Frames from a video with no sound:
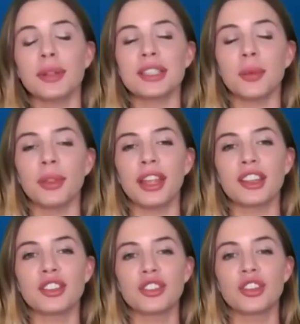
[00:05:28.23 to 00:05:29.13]
been someone that
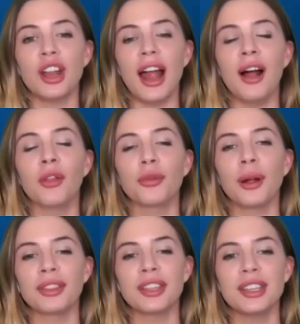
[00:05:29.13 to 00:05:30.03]
has stood out
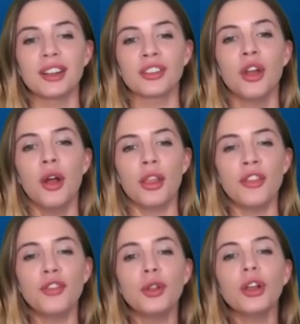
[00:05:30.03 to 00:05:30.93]
throughout the years.
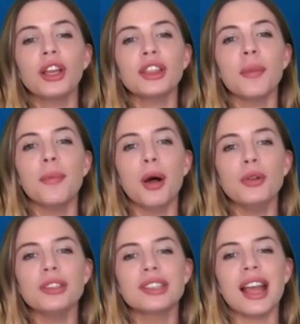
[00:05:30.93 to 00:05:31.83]
If you look at the
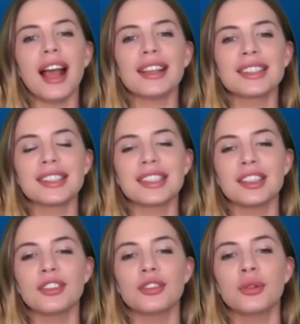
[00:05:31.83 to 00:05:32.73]
most sacks
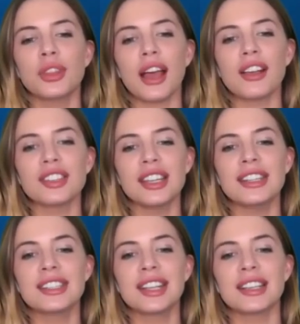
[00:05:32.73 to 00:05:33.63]
since
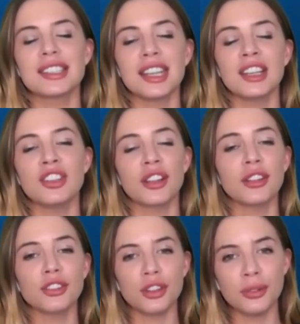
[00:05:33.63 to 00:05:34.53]
2016,
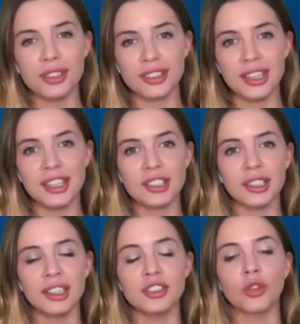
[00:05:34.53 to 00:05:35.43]
Chandler Jones is in this
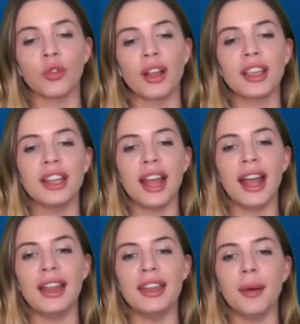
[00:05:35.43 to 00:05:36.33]
list ranking
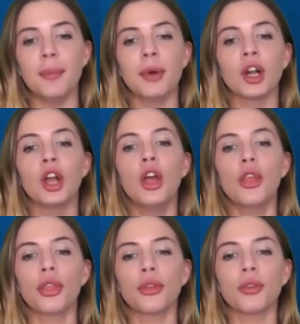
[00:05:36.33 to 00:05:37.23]
at number
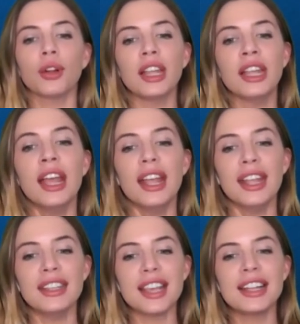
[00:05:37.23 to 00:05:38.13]
3.
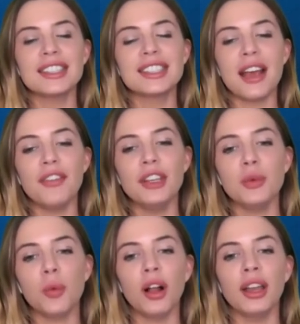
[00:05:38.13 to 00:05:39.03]
He's had
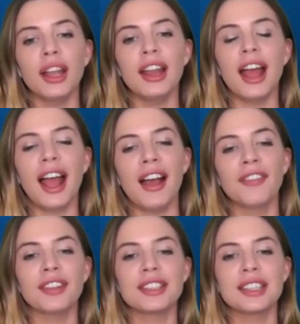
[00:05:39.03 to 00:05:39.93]
71 and a
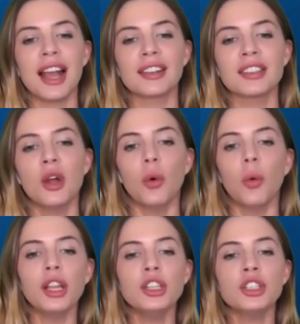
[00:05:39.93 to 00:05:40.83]
half sacks.
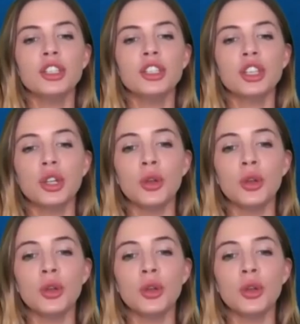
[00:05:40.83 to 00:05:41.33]
1 and 2,